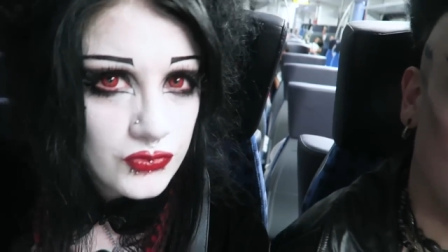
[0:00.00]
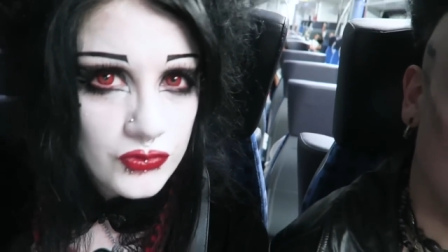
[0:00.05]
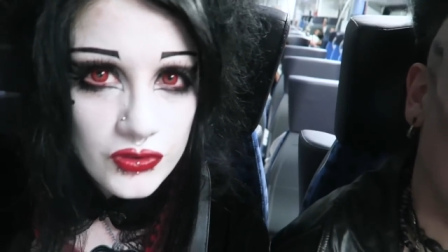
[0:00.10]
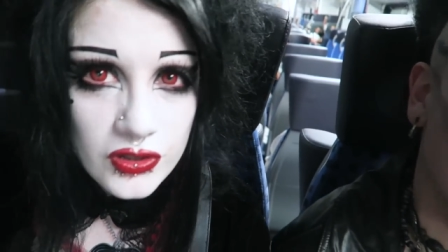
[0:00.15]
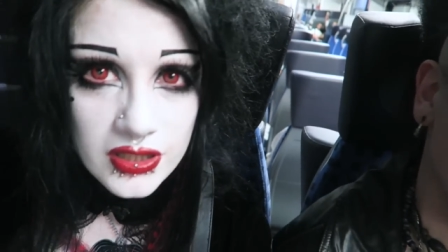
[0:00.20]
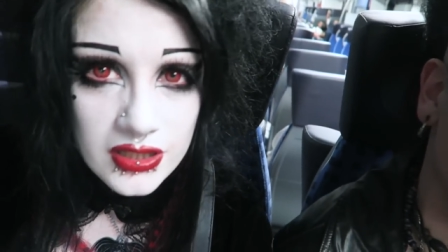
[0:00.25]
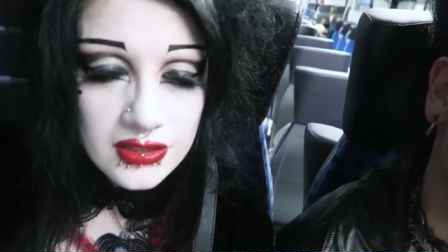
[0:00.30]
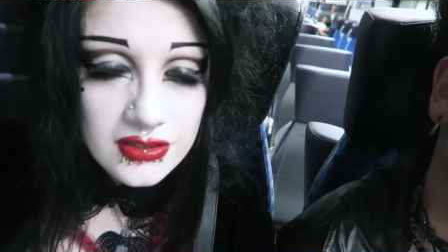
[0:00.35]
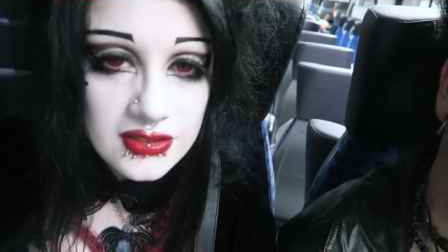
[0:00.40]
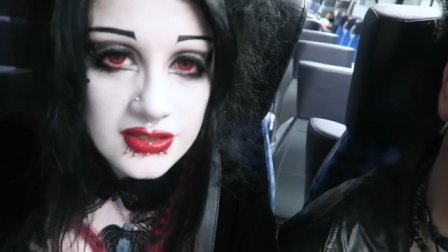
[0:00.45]

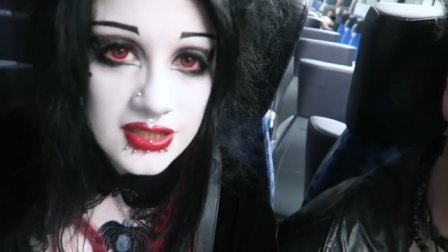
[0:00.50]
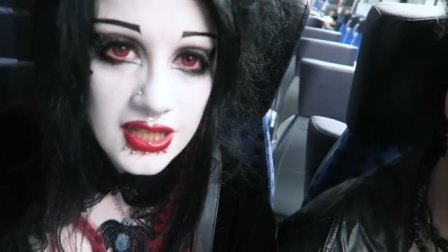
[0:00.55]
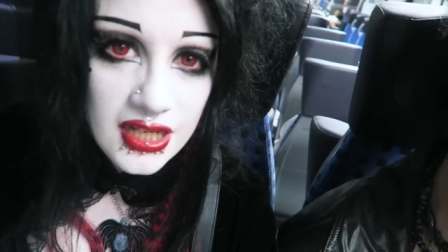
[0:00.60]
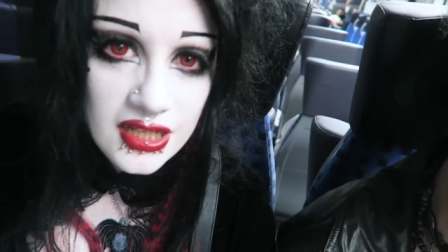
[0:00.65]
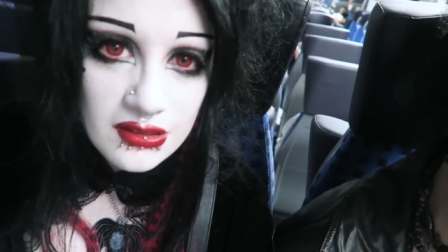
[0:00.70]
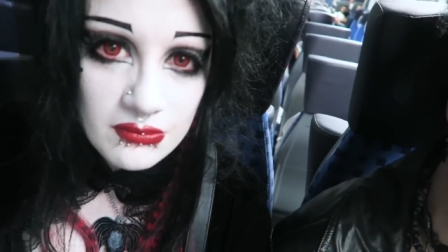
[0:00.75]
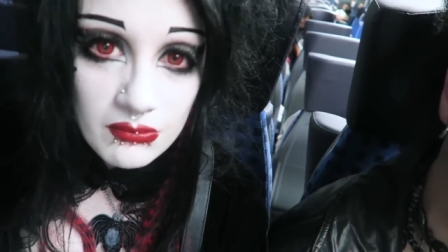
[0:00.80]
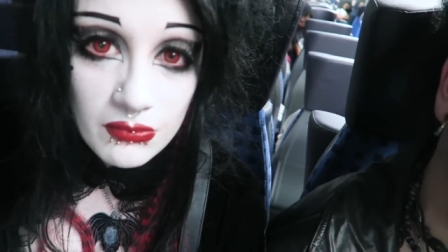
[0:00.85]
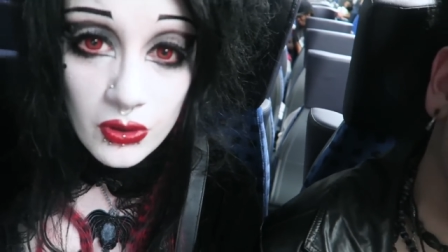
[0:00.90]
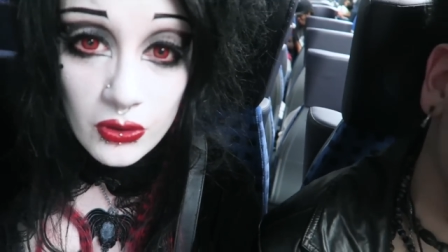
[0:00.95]
drinks
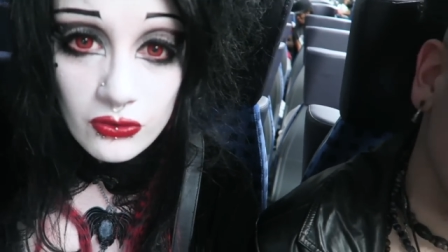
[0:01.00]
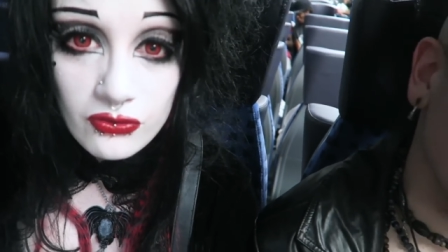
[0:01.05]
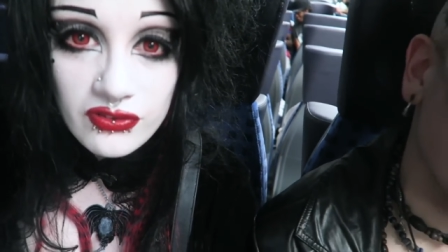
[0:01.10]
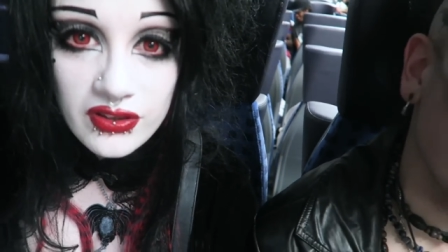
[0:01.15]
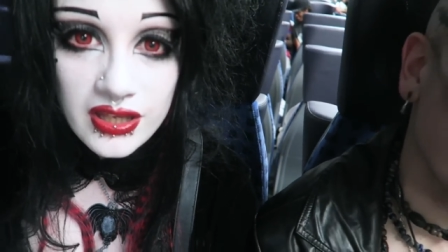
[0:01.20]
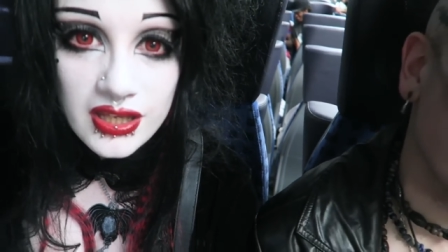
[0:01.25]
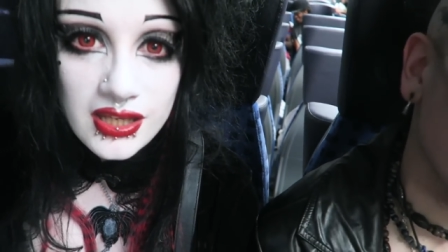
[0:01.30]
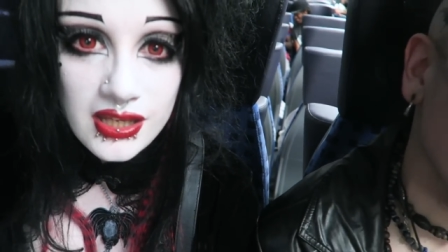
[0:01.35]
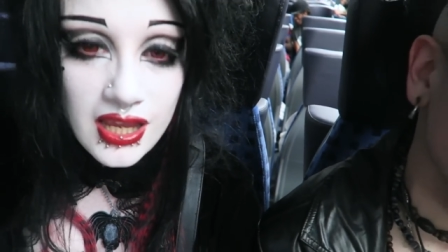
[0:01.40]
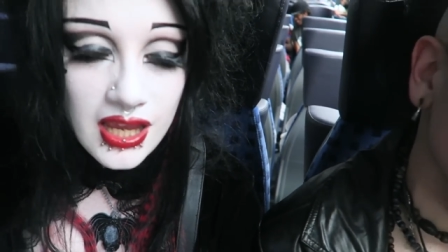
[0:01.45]
and a
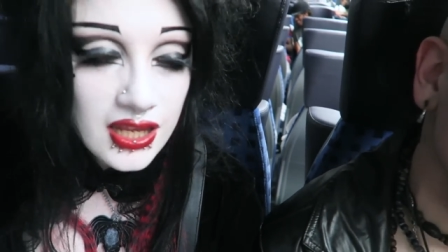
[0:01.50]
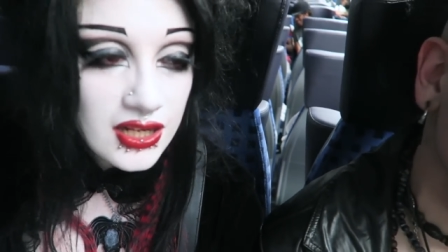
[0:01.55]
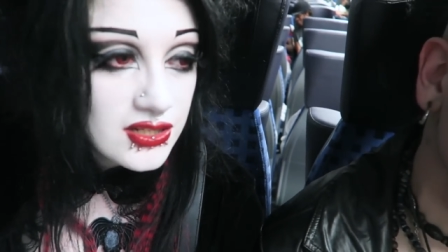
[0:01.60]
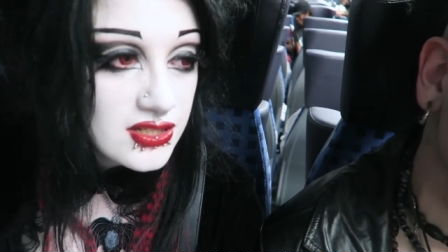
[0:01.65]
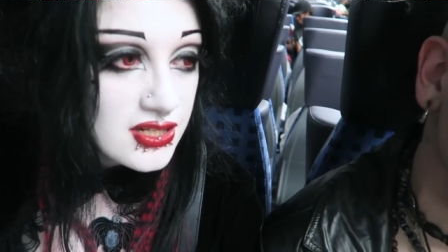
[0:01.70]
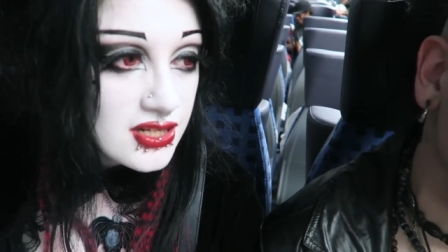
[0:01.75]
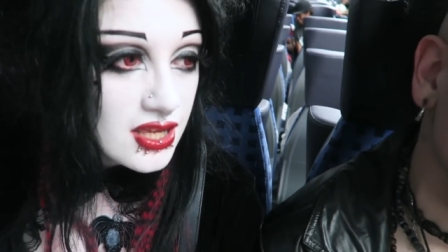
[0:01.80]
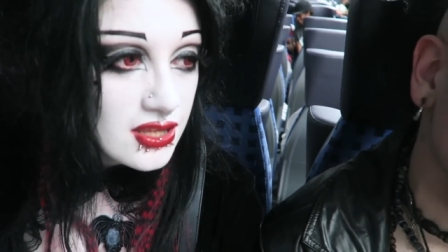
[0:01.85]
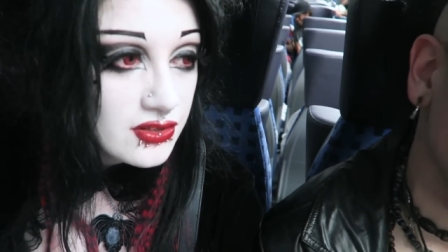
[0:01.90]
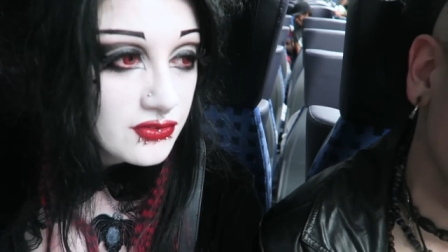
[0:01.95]
movie and
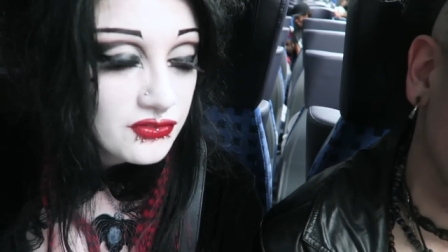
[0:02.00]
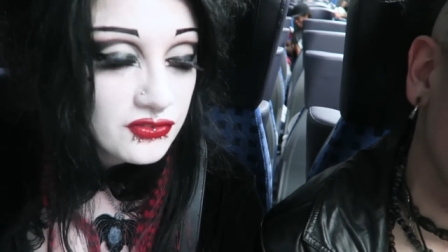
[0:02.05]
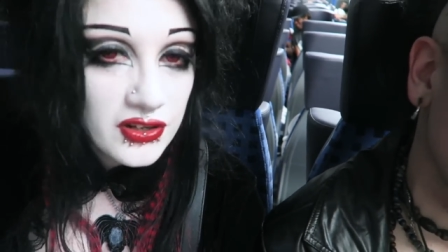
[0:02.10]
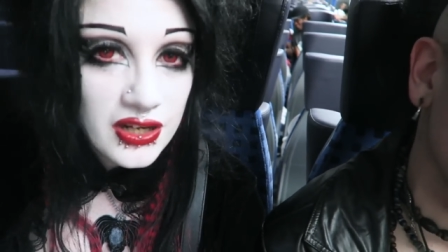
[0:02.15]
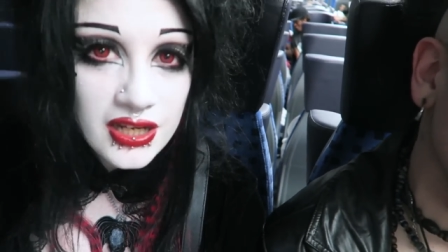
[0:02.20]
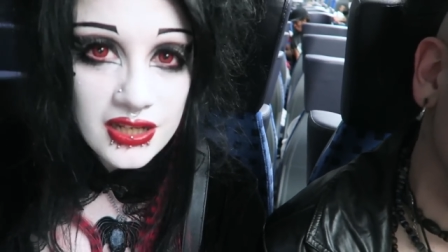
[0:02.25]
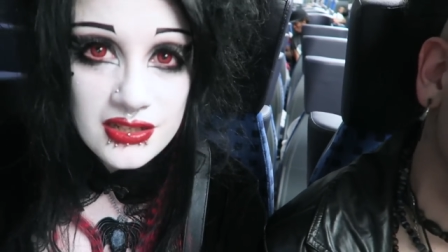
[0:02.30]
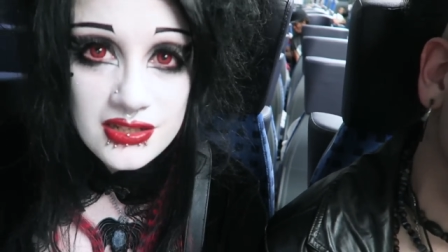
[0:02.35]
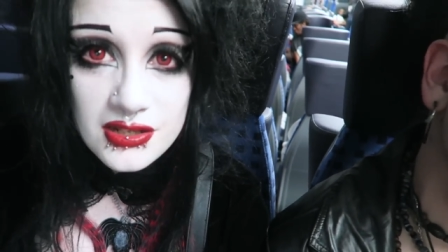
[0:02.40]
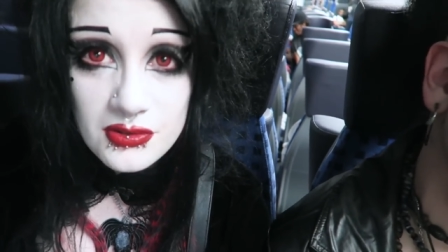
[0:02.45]
another
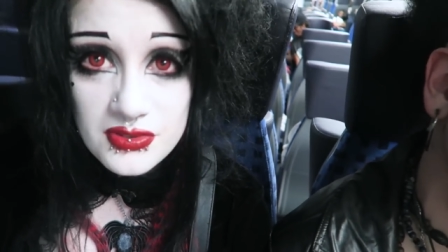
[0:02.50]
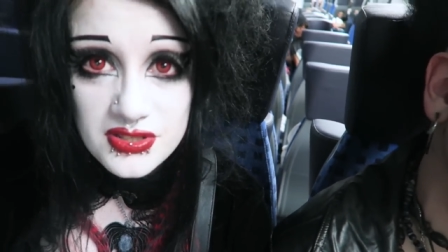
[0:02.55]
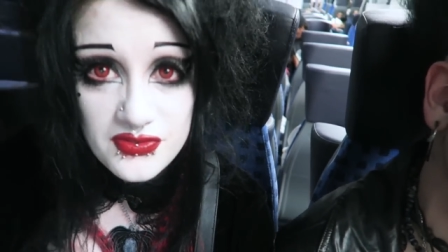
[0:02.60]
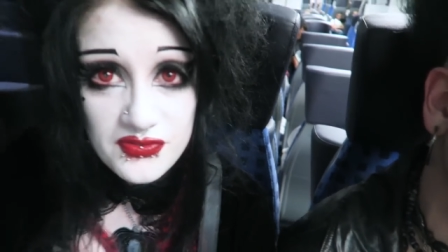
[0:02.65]
friend. And it